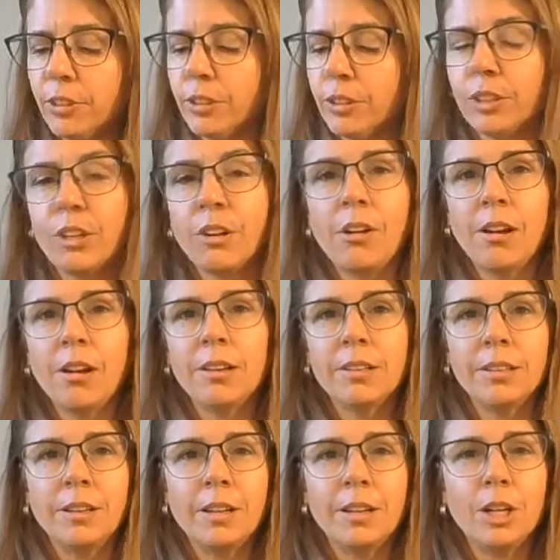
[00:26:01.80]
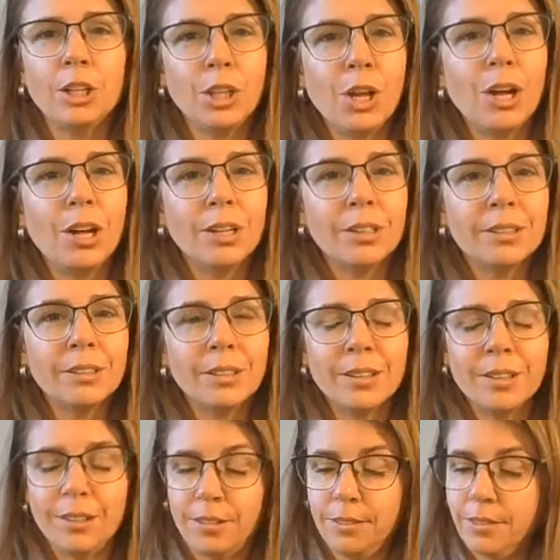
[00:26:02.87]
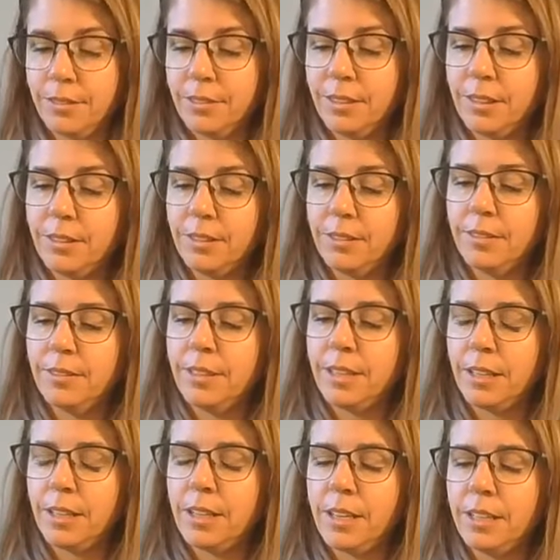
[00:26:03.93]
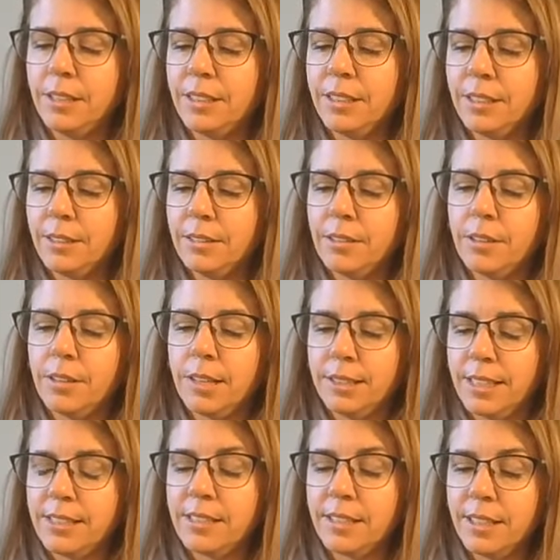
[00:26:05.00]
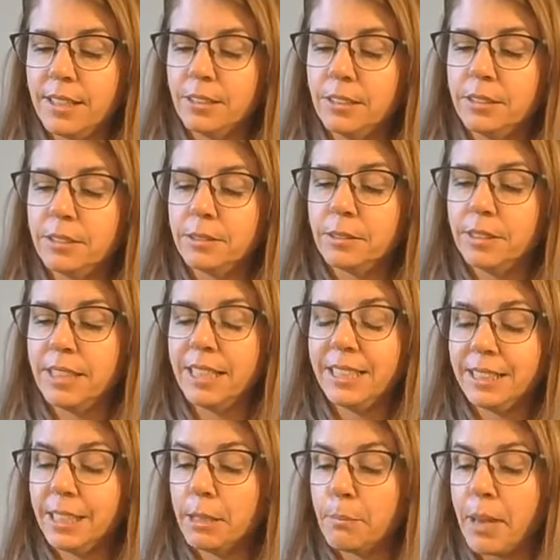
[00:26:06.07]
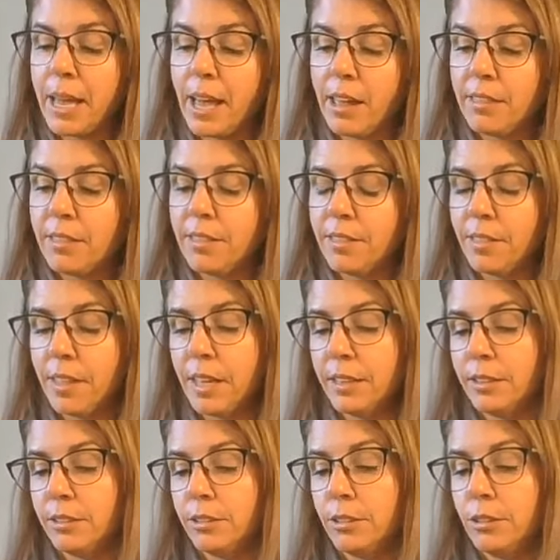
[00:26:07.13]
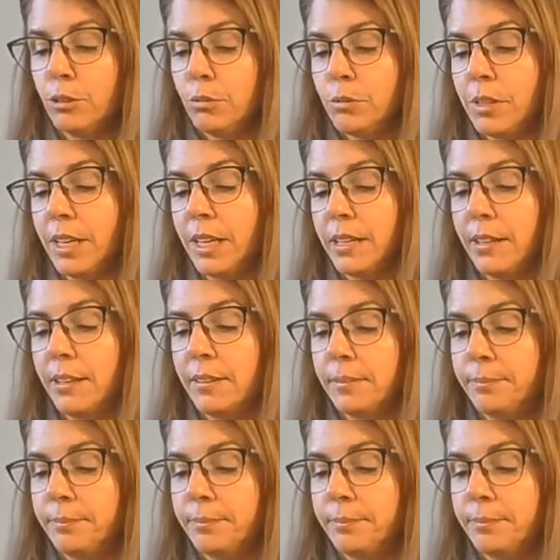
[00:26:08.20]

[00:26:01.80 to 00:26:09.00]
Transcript: further on along that and on this heal healing path than you think.